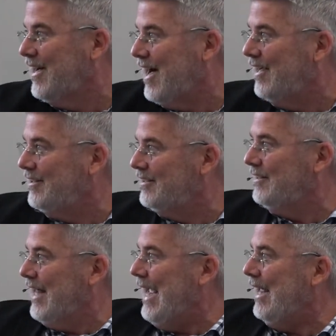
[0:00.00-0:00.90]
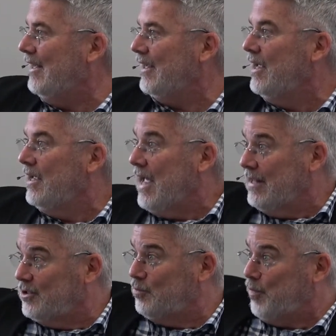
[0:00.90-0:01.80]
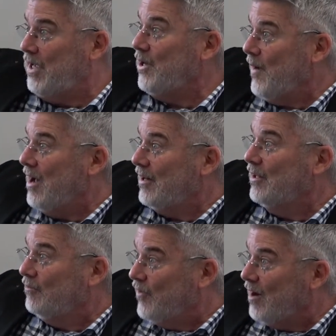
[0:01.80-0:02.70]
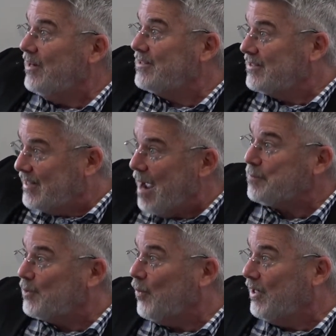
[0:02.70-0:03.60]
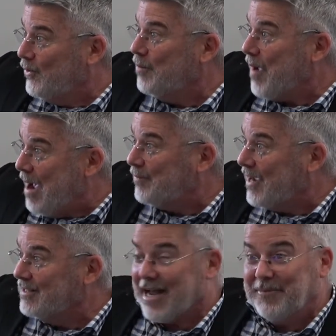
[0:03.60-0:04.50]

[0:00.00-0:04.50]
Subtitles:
onto the land and spit you out on the very steps where you were baptized.